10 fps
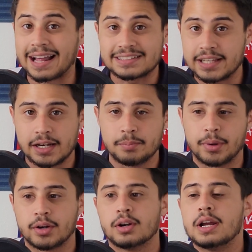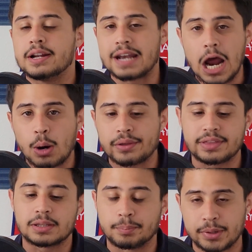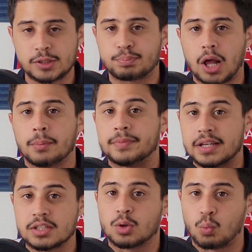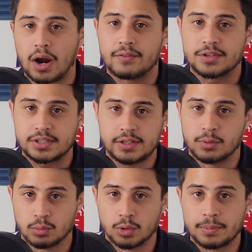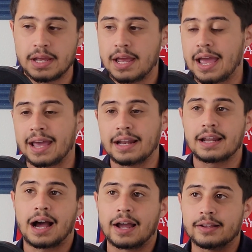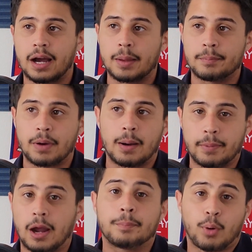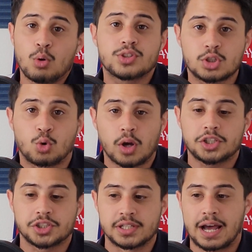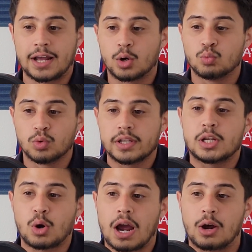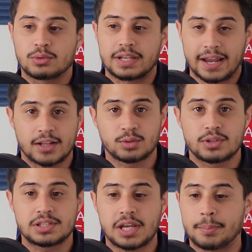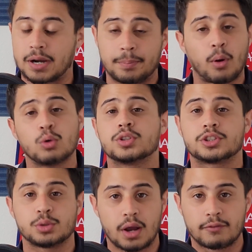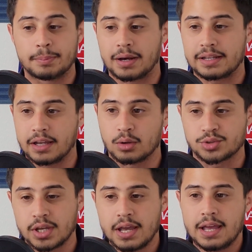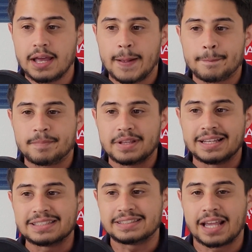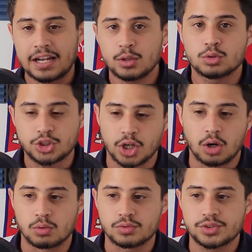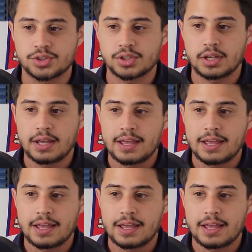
That's getting better. Now I think the biggest problem is the wide receiver room. And I I, I, I pose this question. I don't really know how to answer this yet, but I pose it to everybody else. Is Daniel Jones